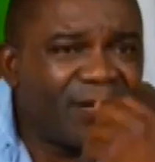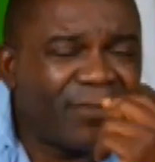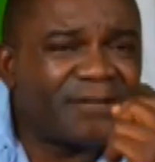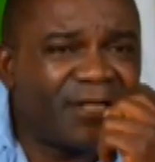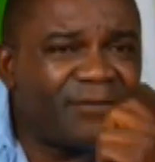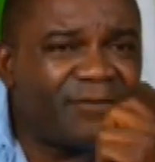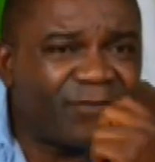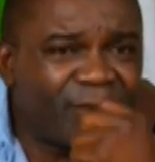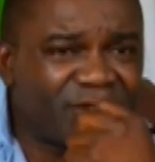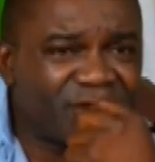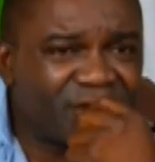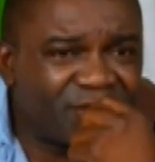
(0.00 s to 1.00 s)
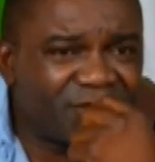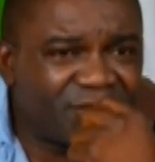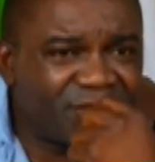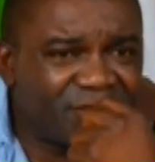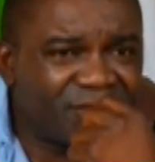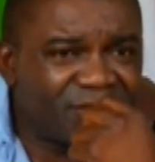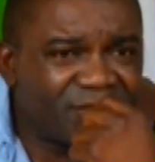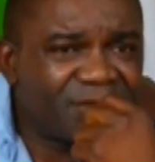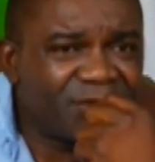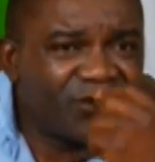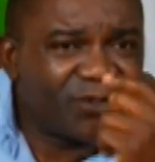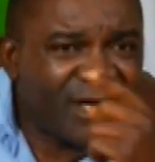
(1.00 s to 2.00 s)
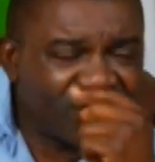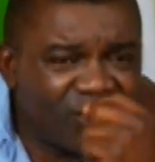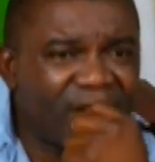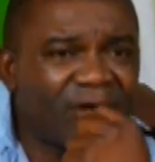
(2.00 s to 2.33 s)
about the information. You can go